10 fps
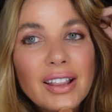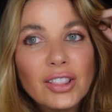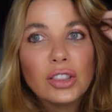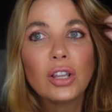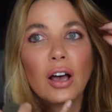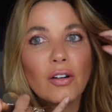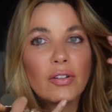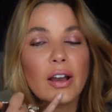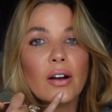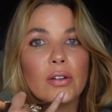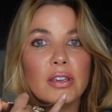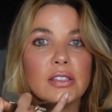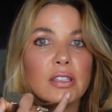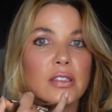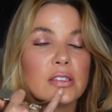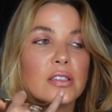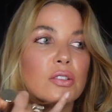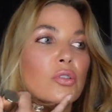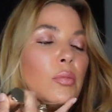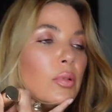I love how easy this is
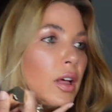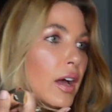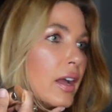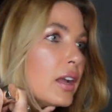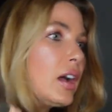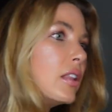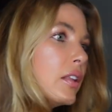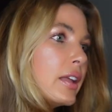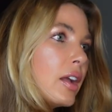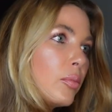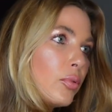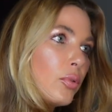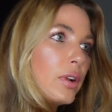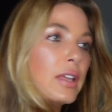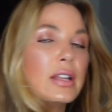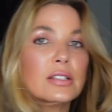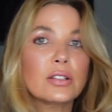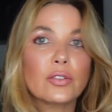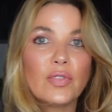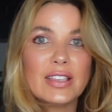to apply. I like how pretty it is
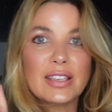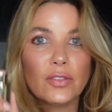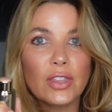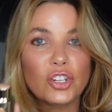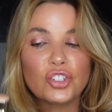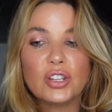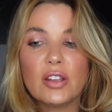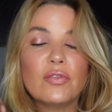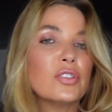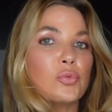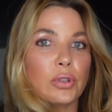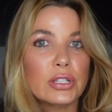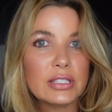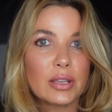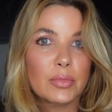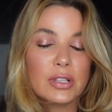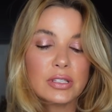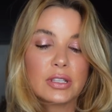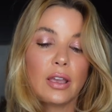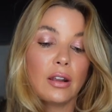on the face and this shade feels really
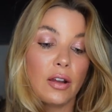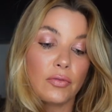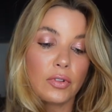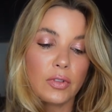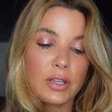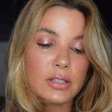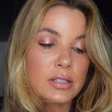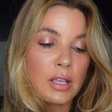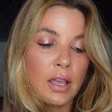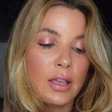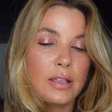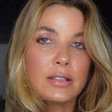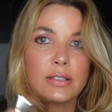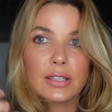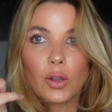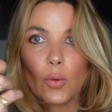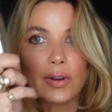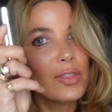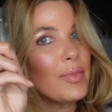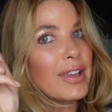seamless and effortless. It's
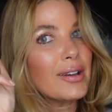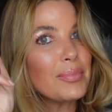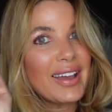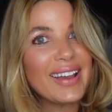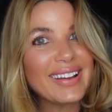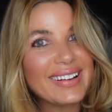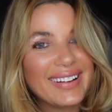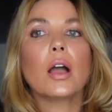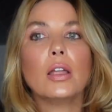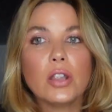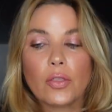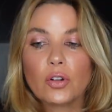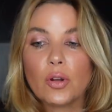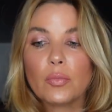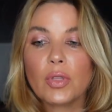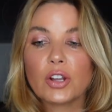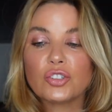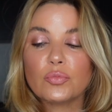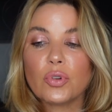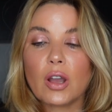going in the makeup bag. Another
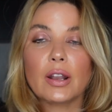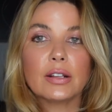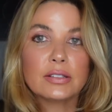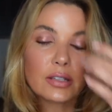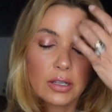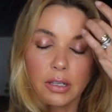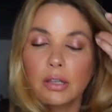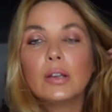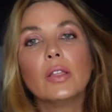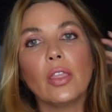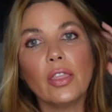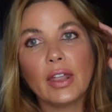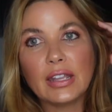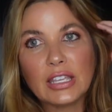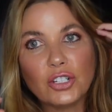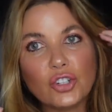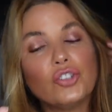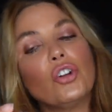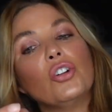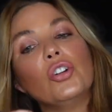complexion product that I need to
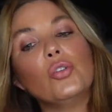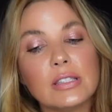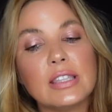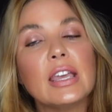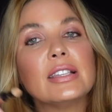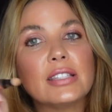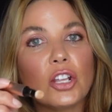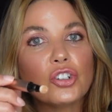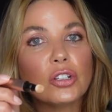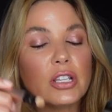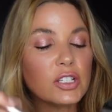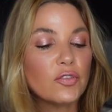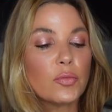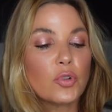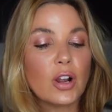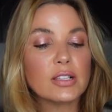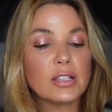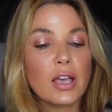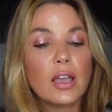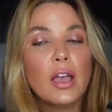show you is the Essentialist from
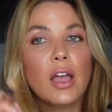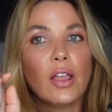Gressa.